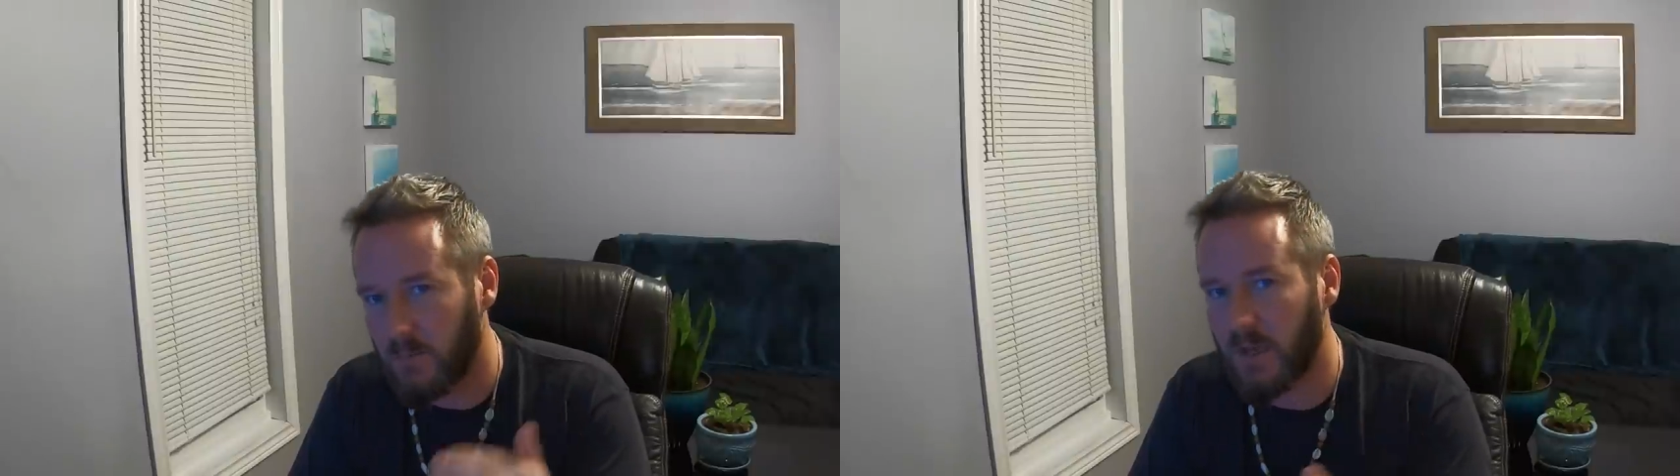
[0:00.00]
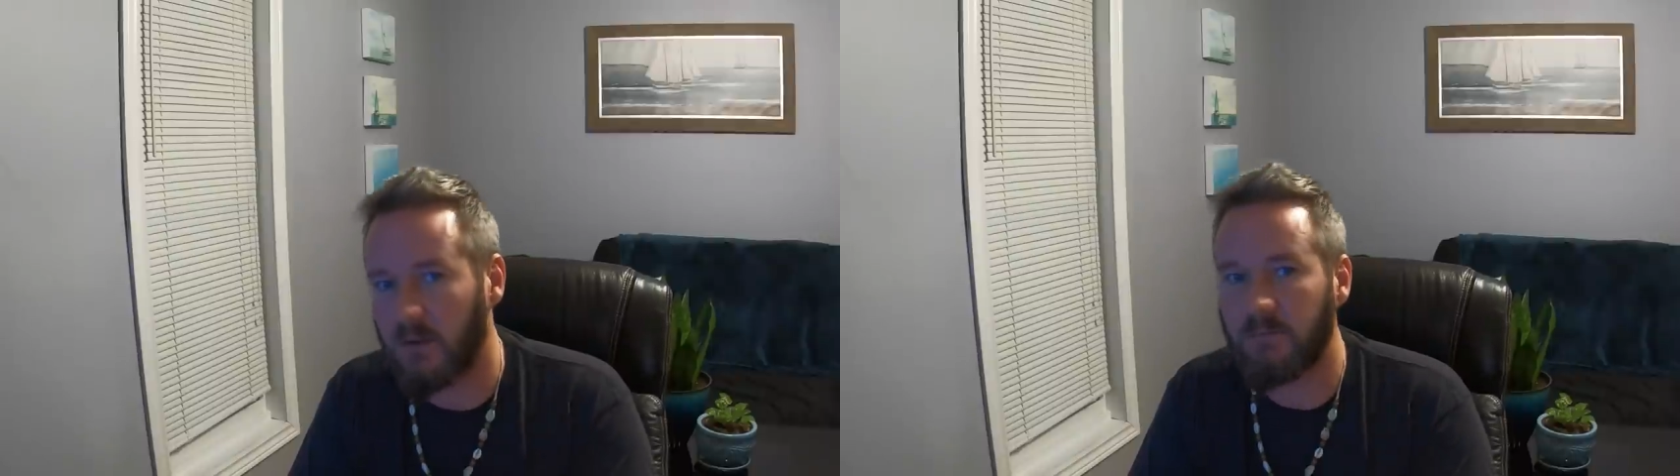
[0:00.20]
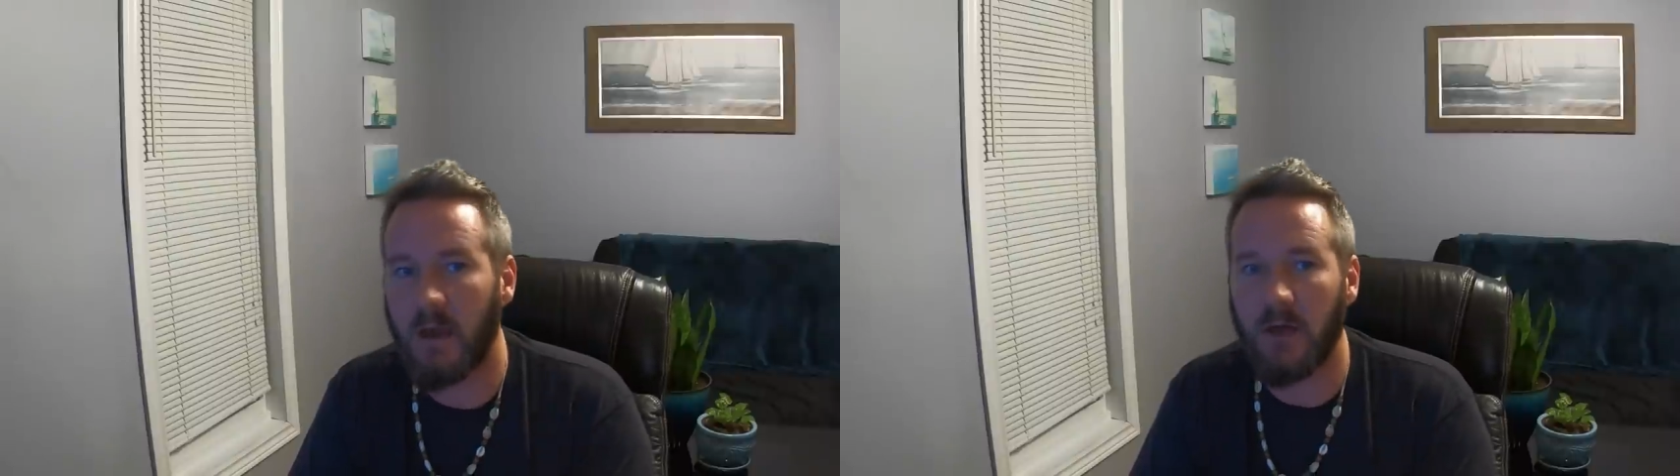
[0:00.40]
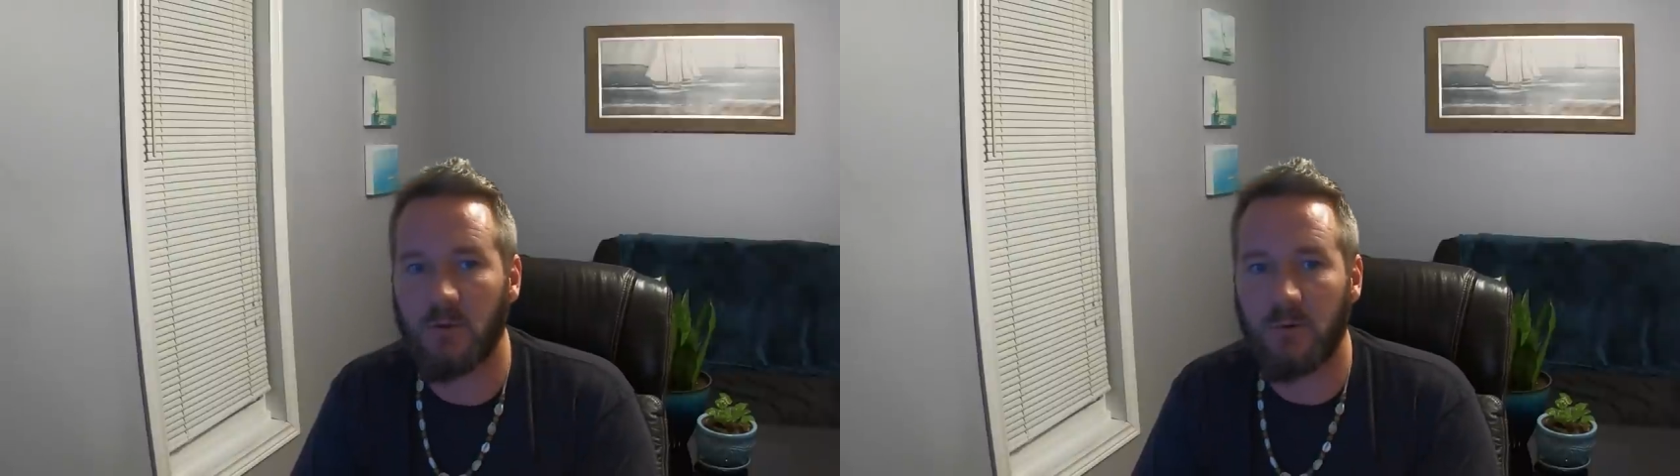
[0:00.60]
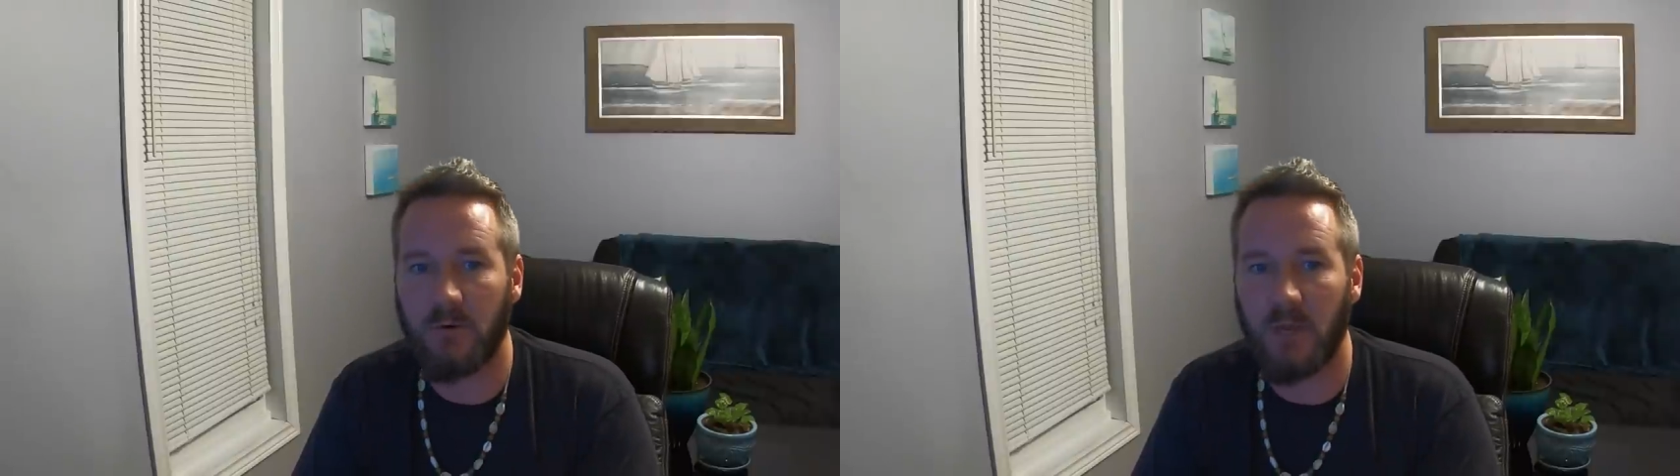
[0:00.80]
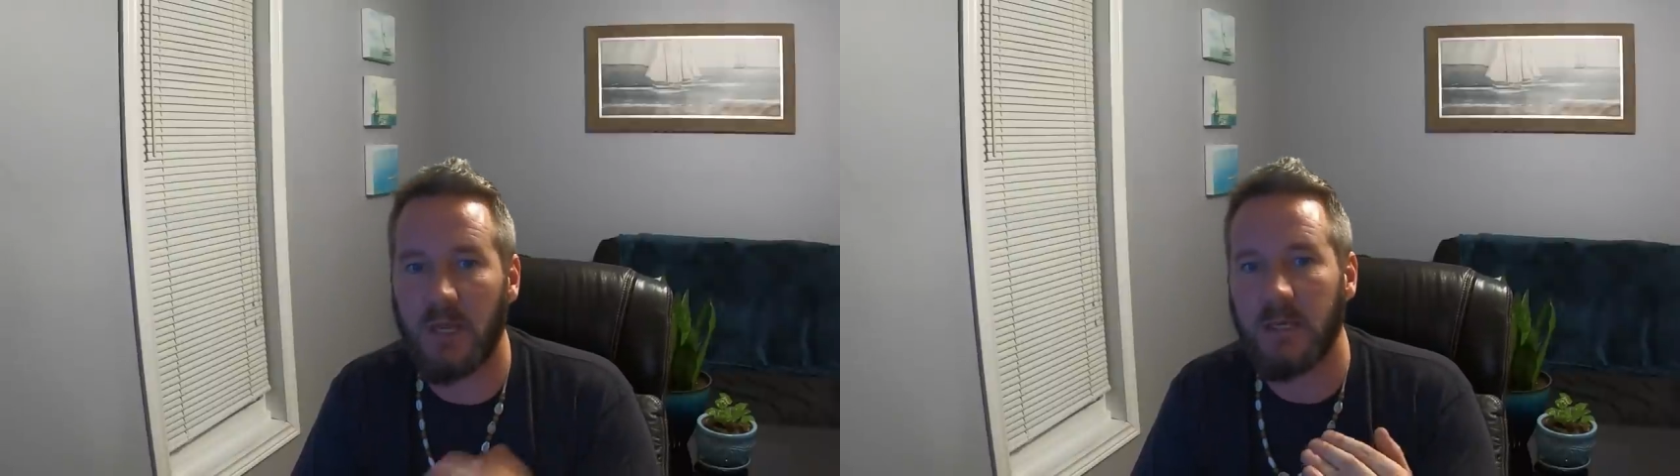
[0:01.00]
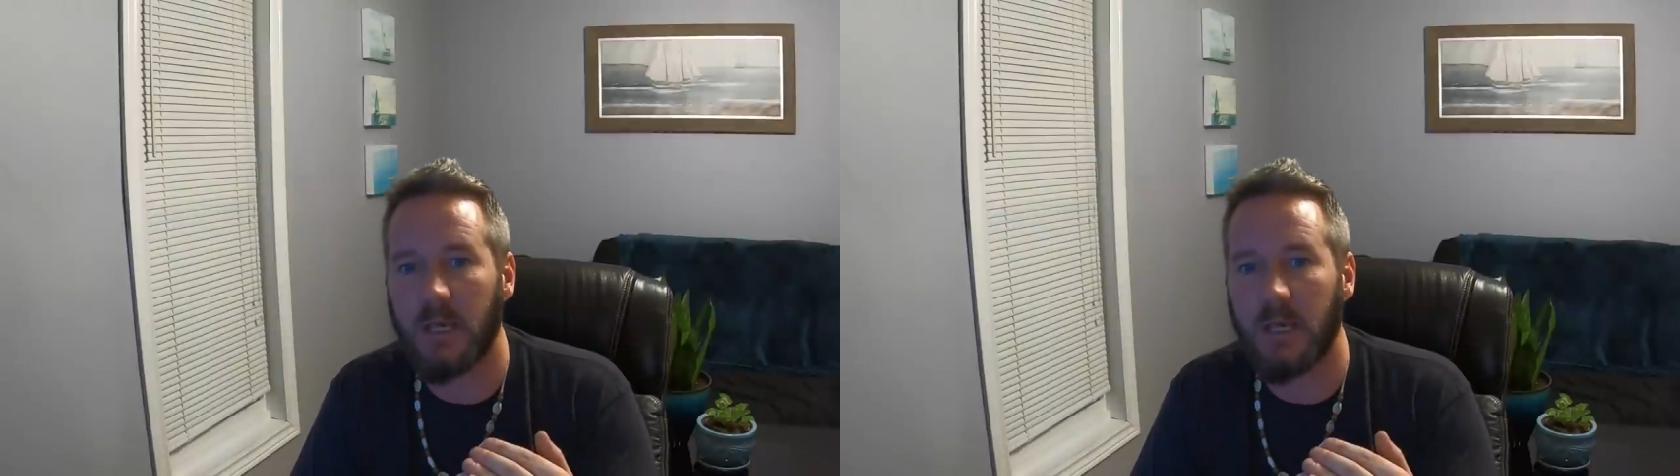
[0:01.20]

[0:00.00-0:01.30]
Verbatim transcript: manufacturer and